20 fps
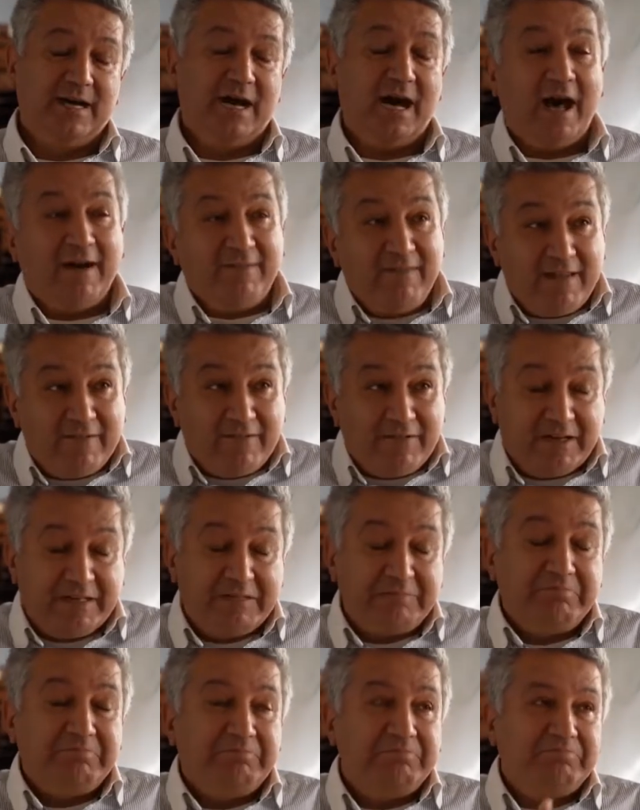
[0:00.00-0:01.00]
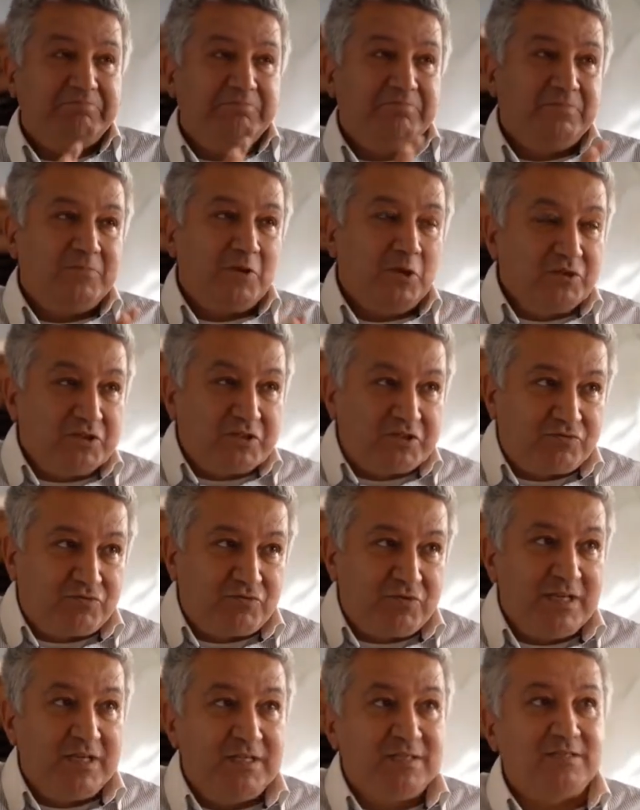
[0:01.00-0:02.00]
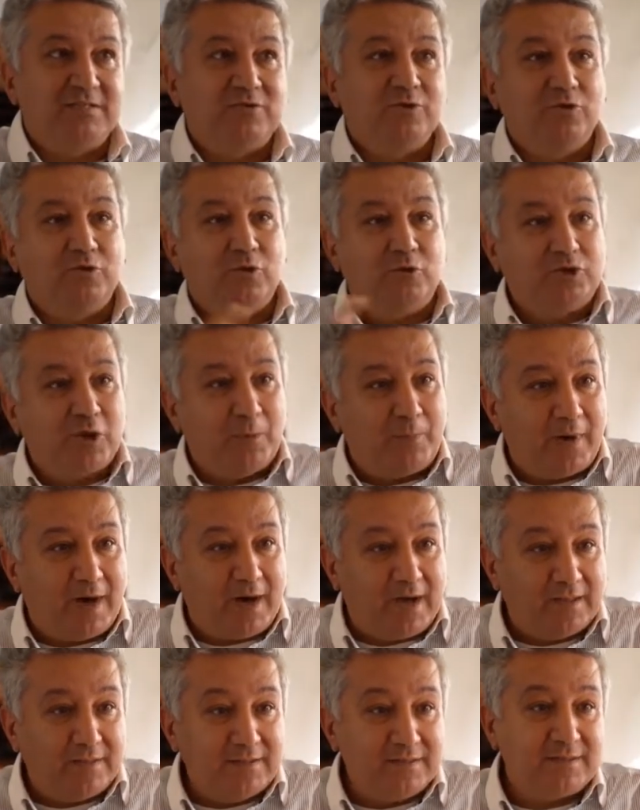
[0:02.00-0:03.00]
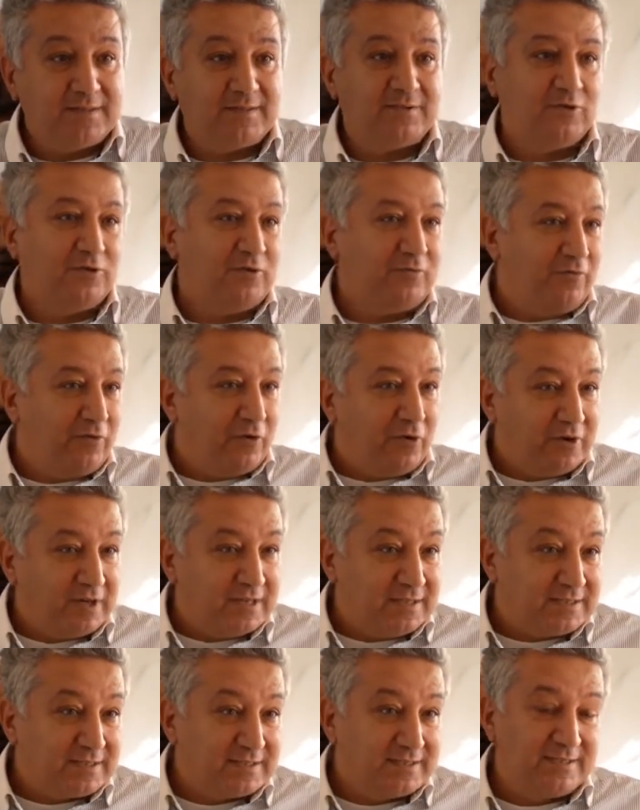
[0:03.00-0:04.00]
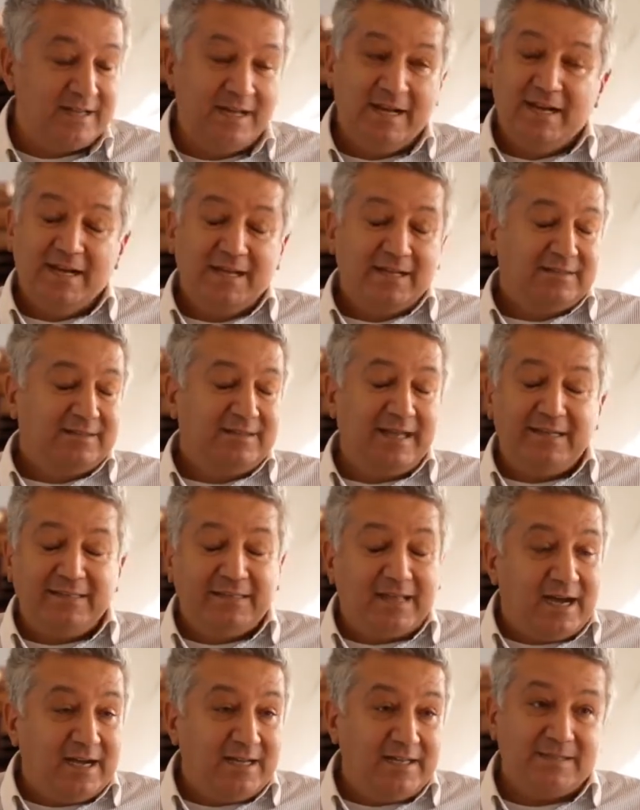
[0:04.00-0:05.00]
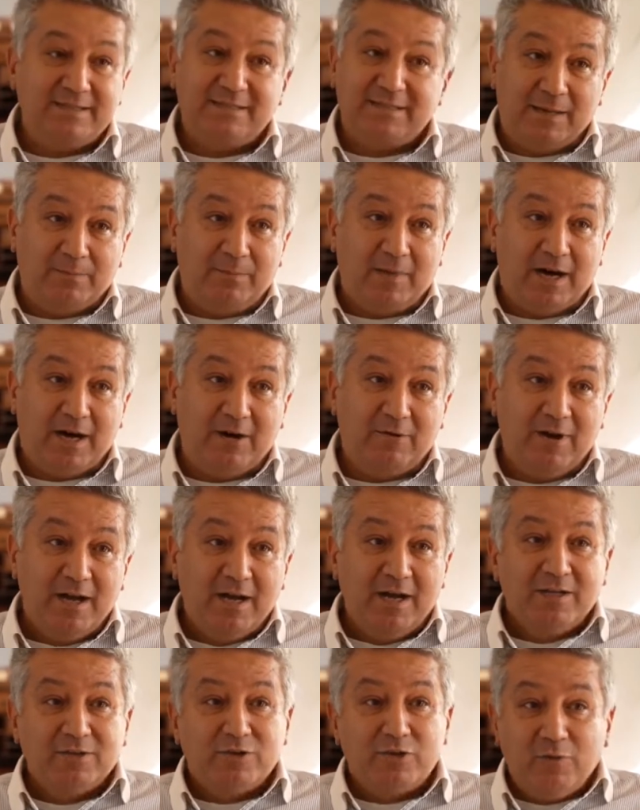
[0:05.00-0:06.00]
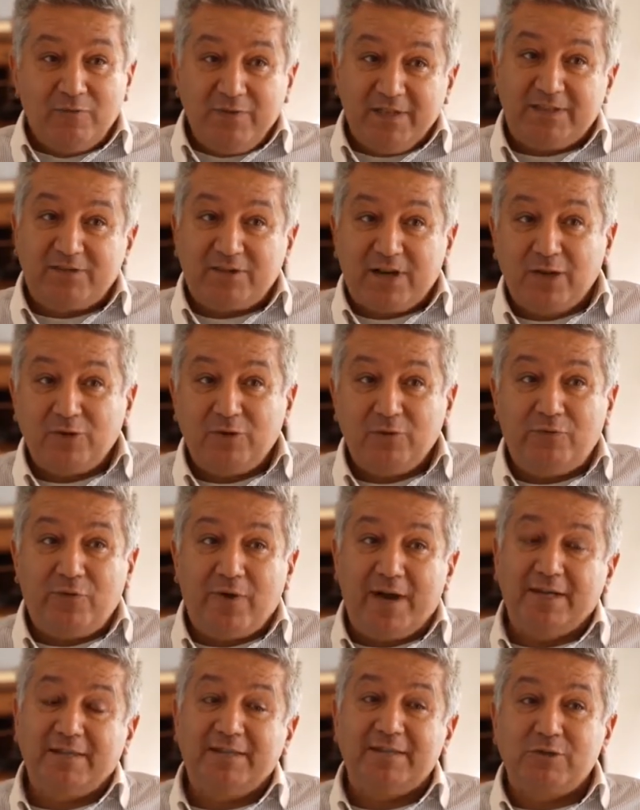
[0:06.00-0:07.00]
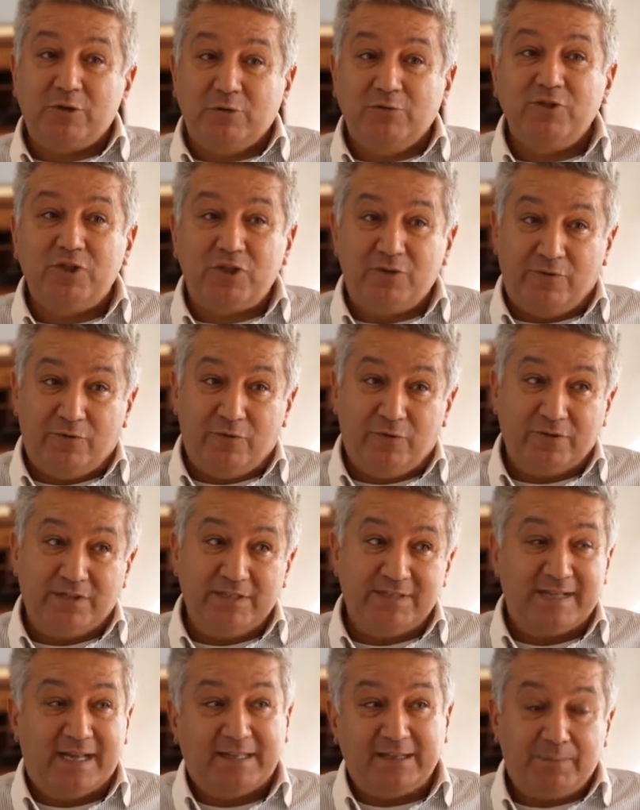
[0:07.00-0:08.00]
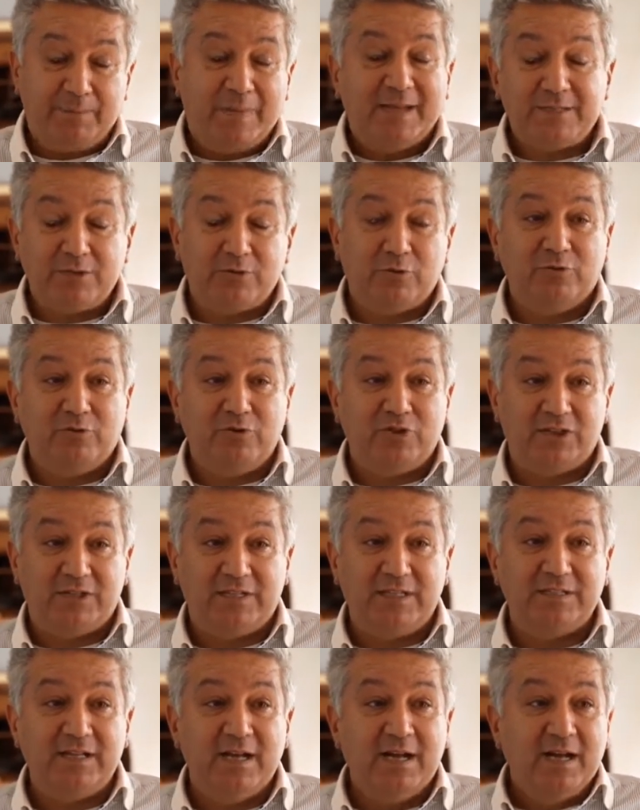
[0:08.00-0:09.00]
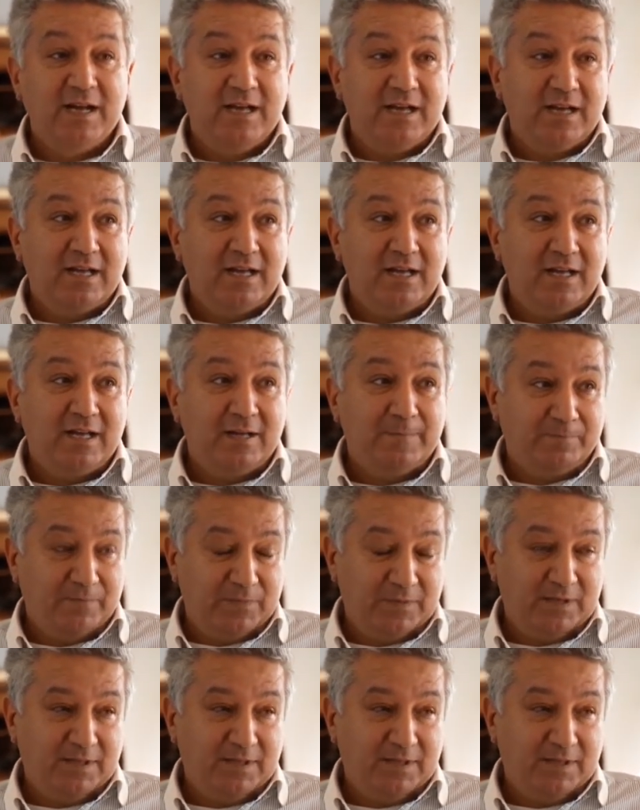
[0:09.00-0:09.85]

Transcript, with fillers: However, on the streets, on the autobahns, on the forests, they die somehow. So we try to find a solution for this. And the best solution is uh,